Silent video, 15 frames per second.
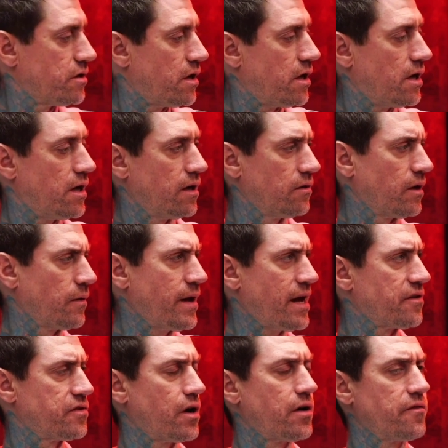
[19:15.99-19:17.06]
We had a
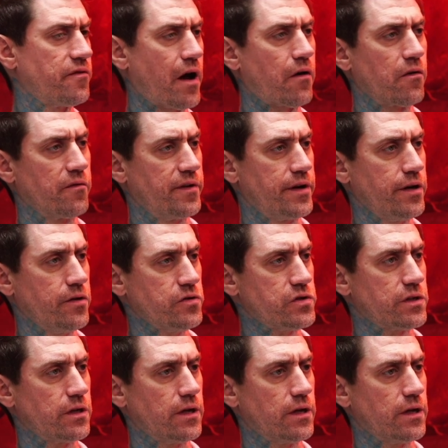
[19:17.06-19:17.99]
ton of viral videos.